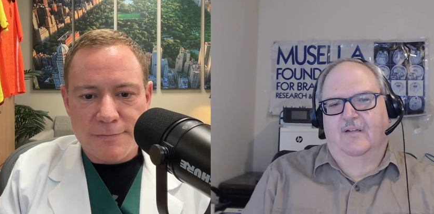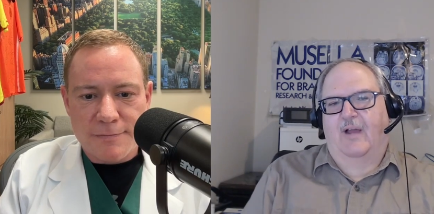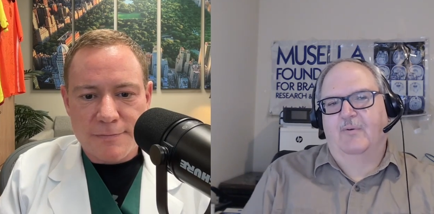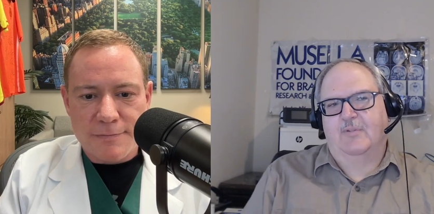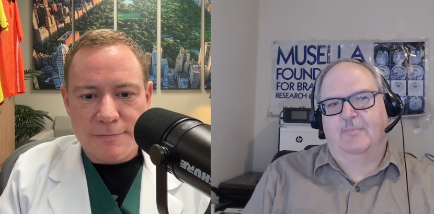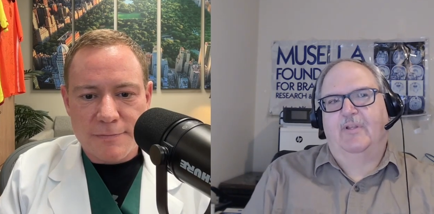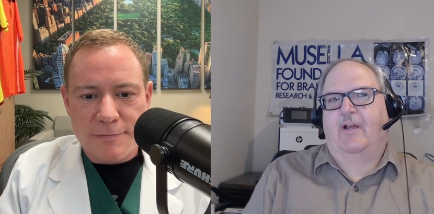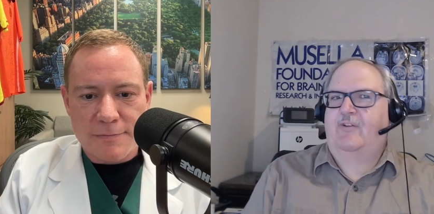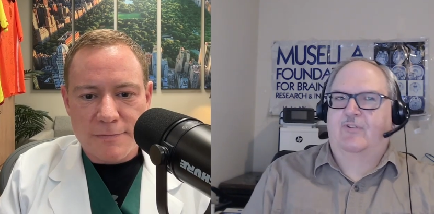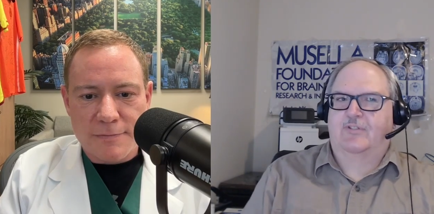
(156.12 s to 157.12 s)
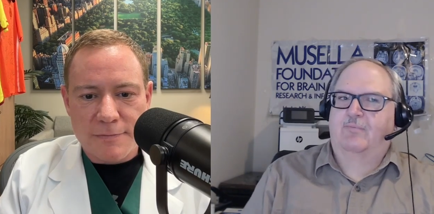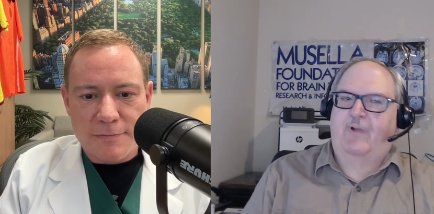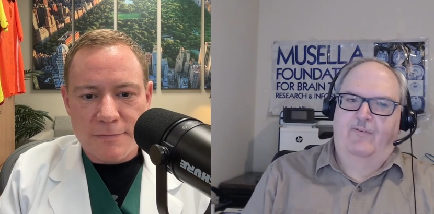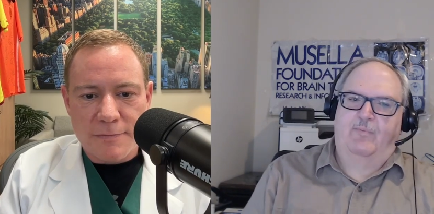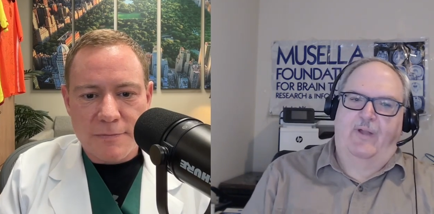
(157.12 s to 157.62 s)
Speaker 1: I was a podiatrist in
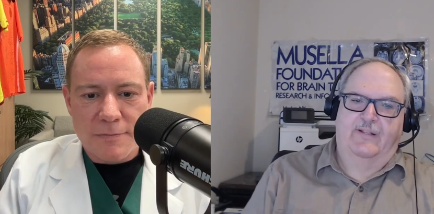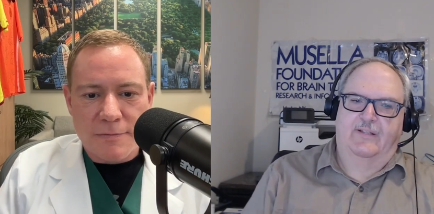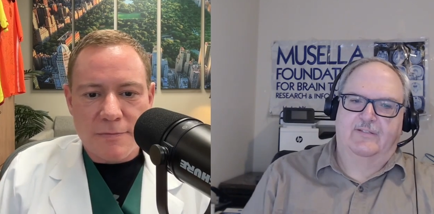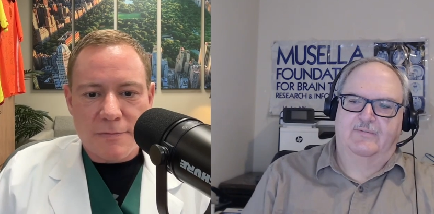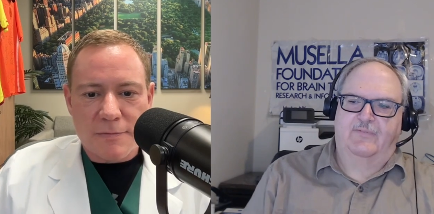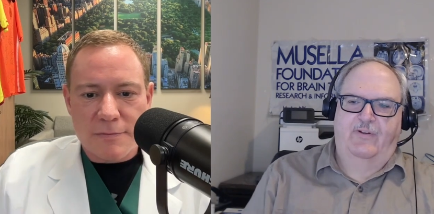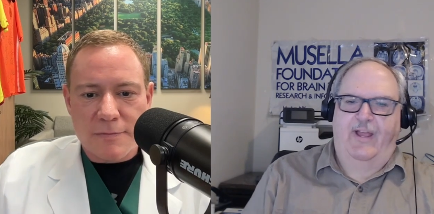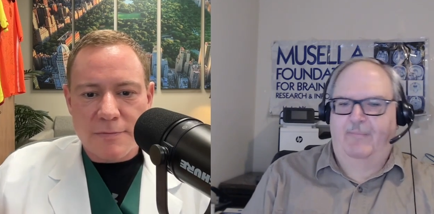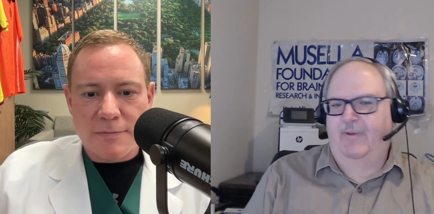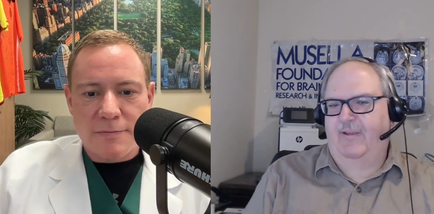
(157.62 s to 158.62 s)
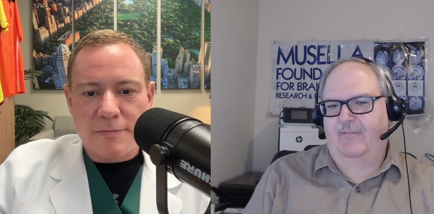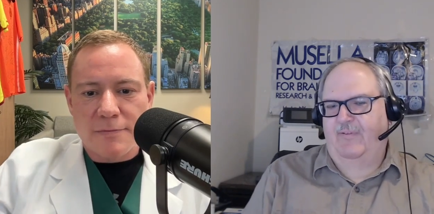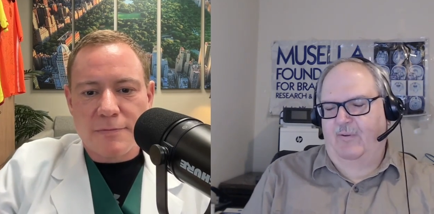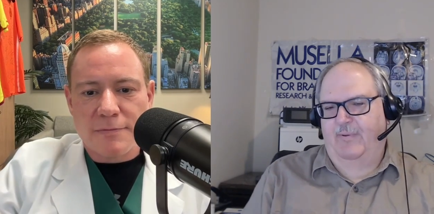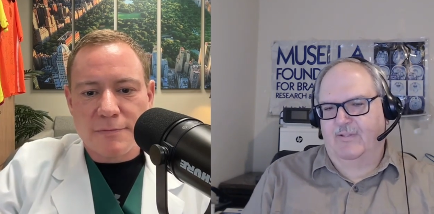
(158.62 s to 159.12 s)
private practice, very happy,
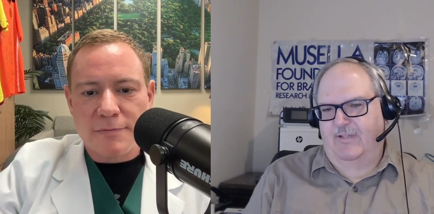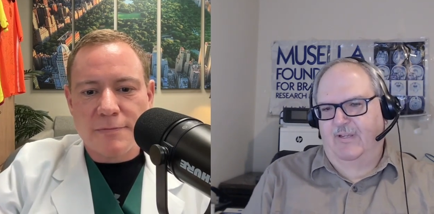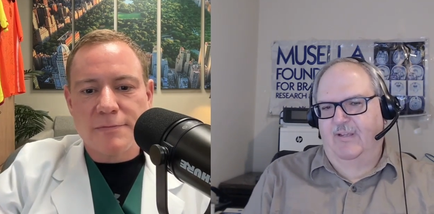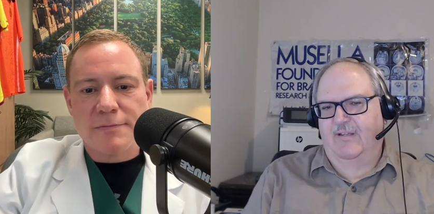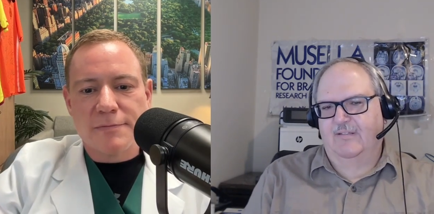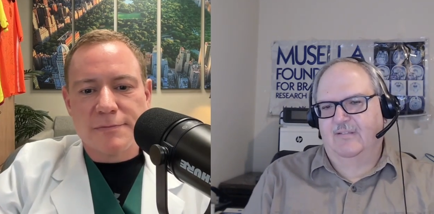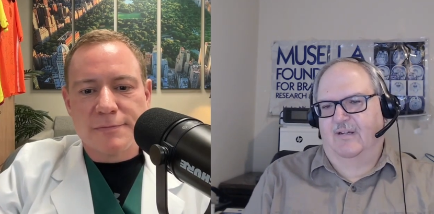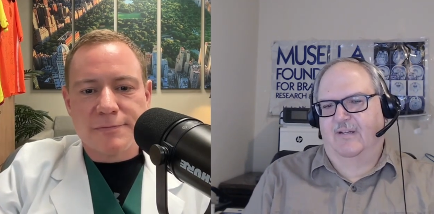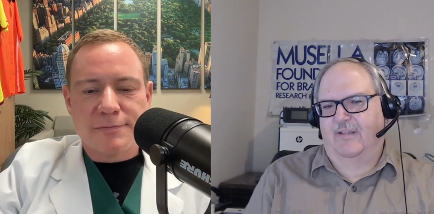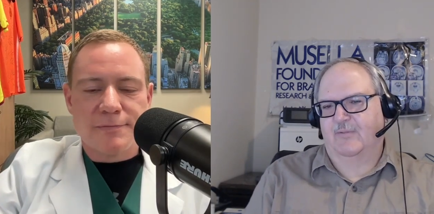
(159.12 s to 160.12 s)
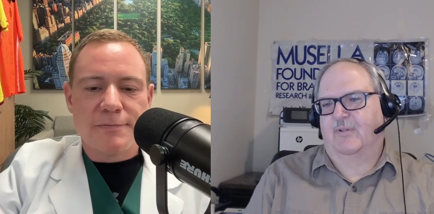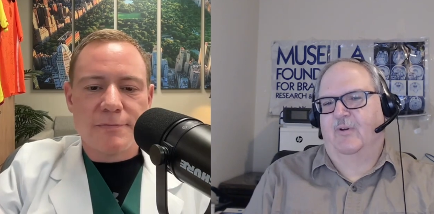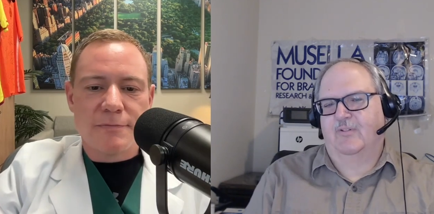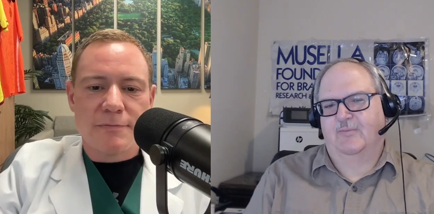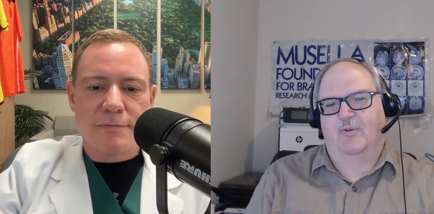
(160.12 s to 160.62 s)
very busy. Uh, things were
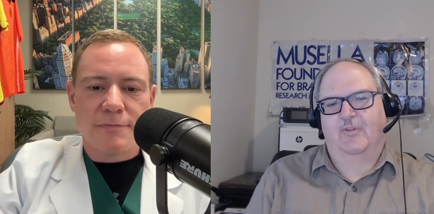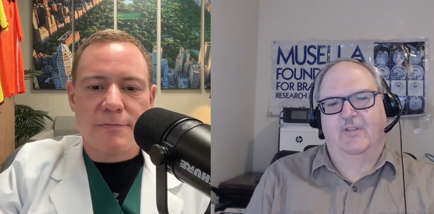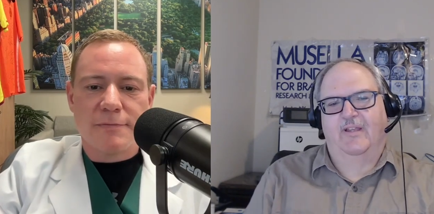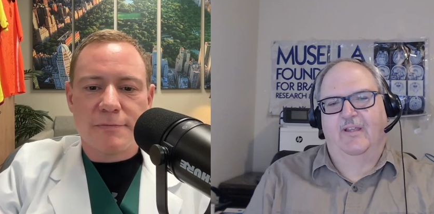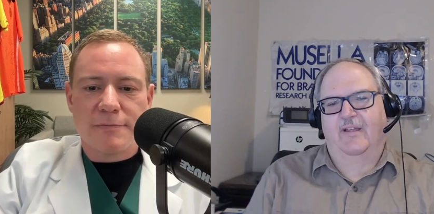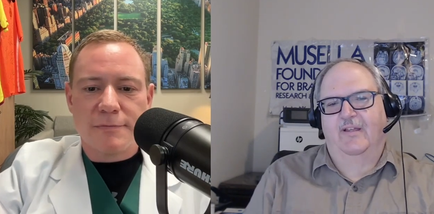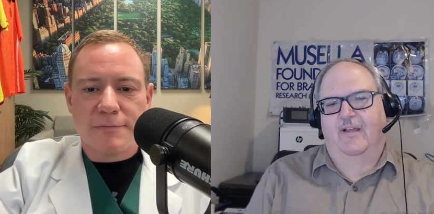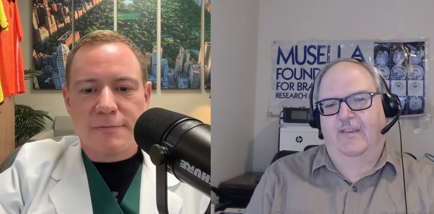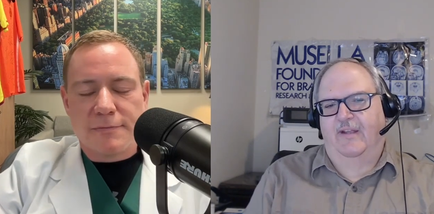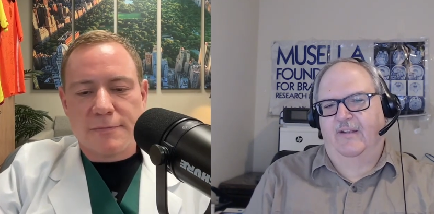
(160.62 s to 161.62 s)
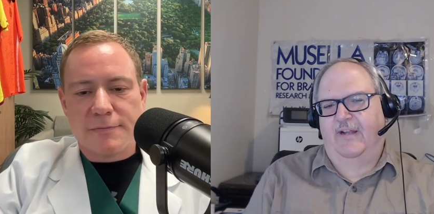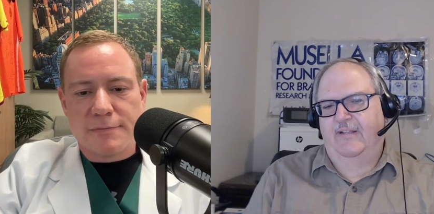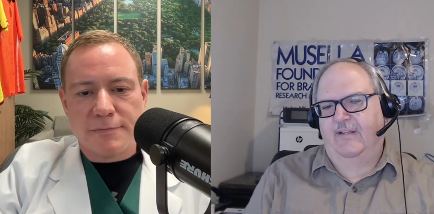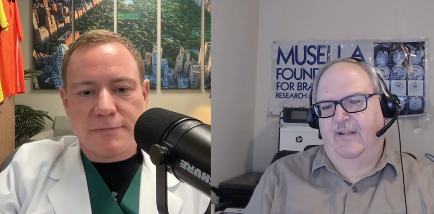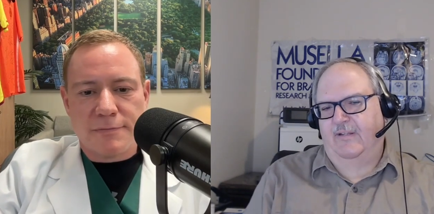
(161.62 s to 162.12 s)
going smoothly. And then in
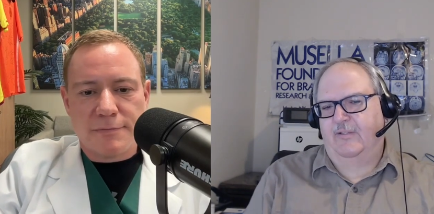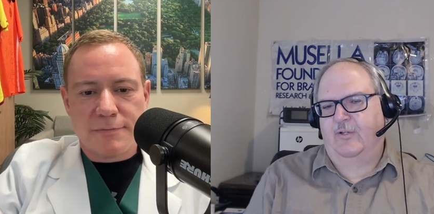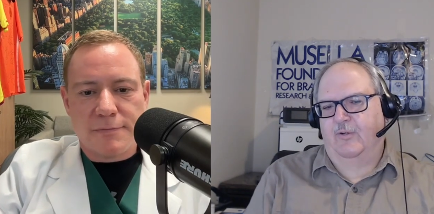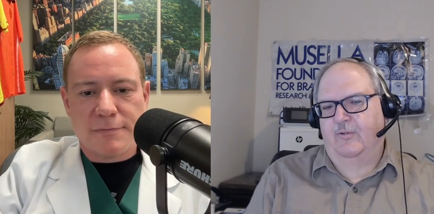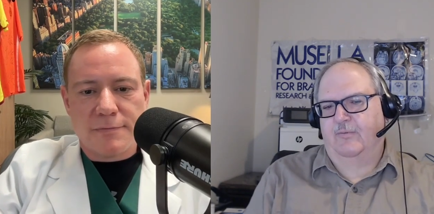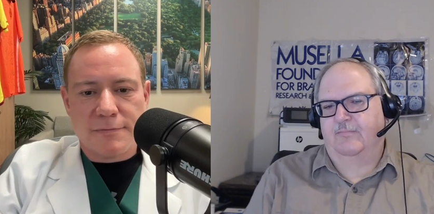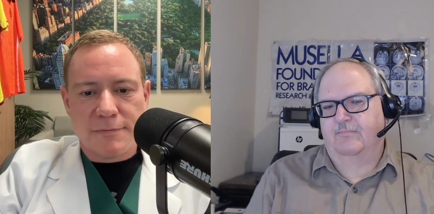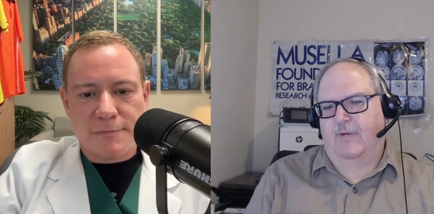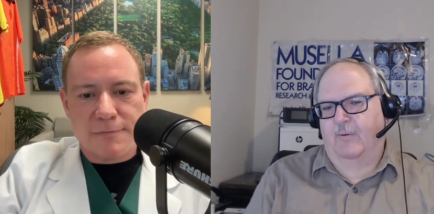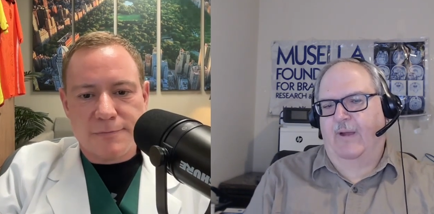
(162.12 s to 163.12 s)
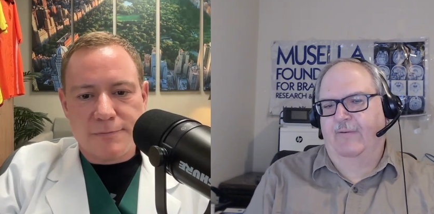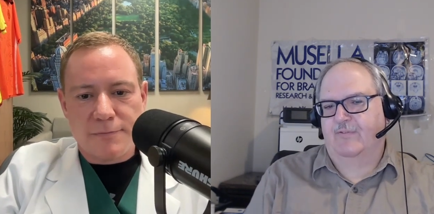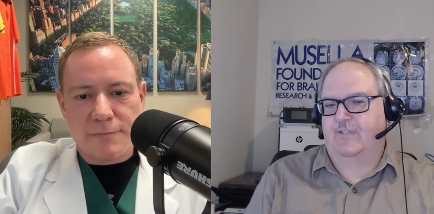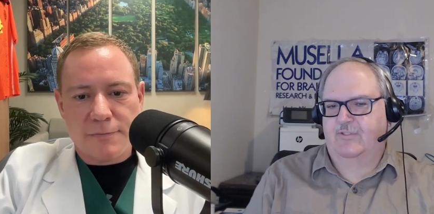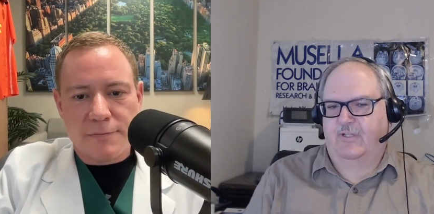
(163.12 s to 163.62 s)
1992, my wife's
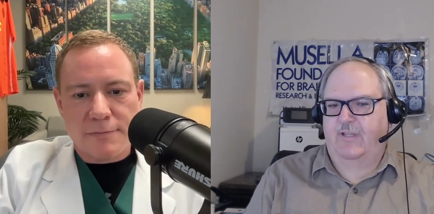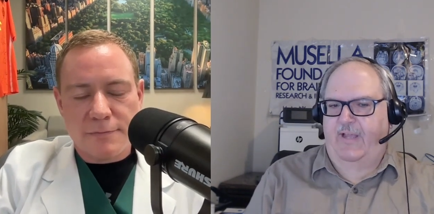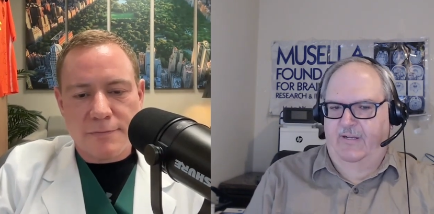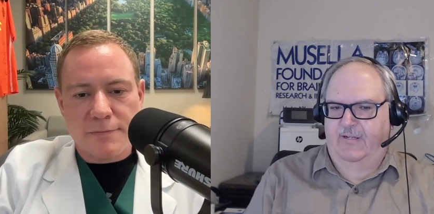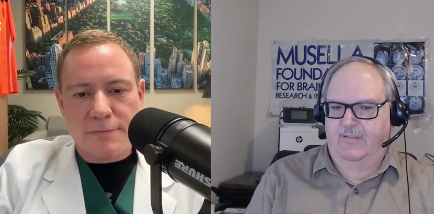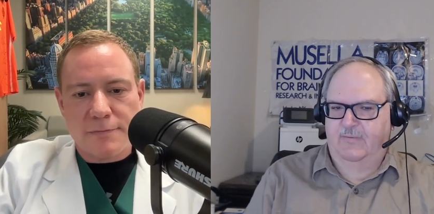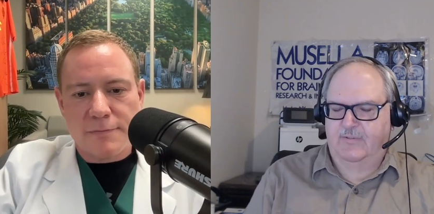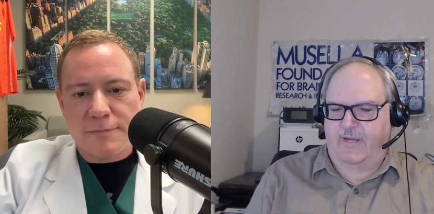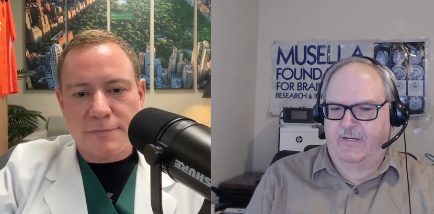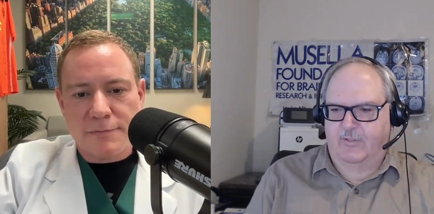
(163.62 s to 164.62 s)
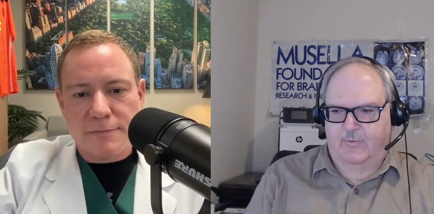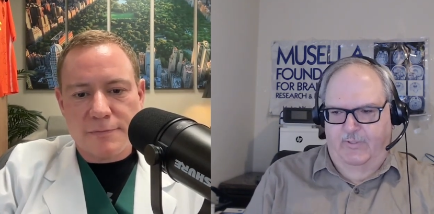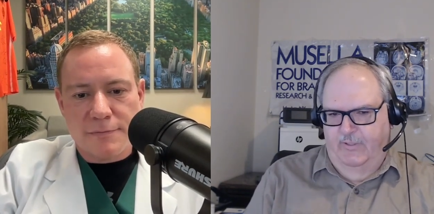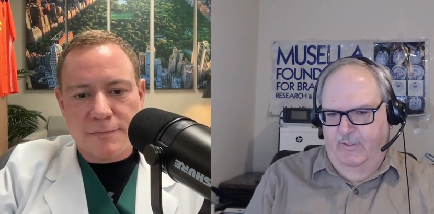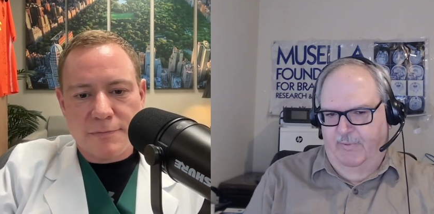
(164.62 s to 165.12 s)
sister, Lana, was diagnosed with a
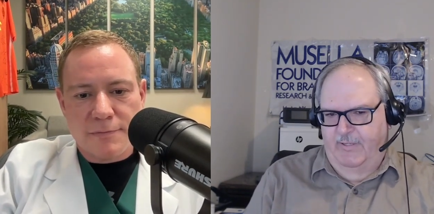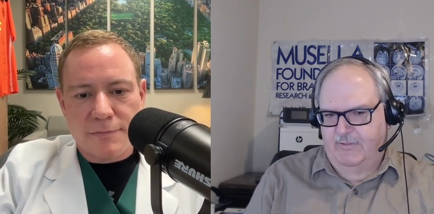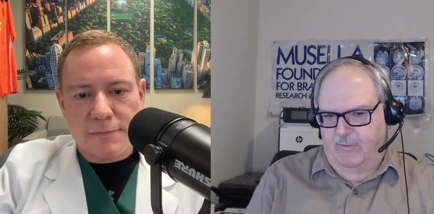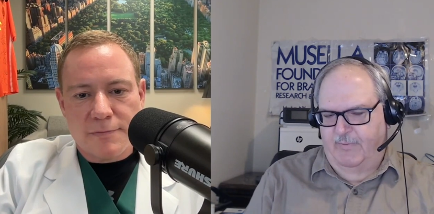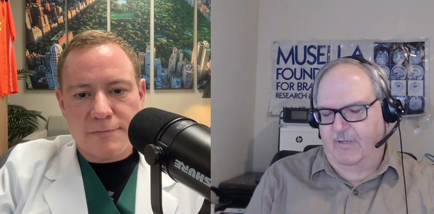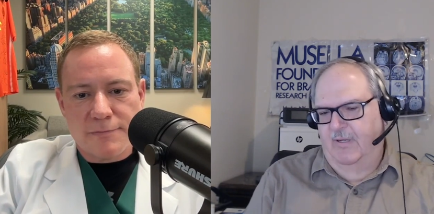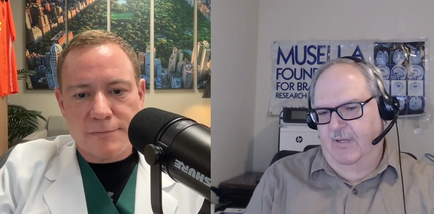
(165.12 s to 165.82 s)
glioblastoma.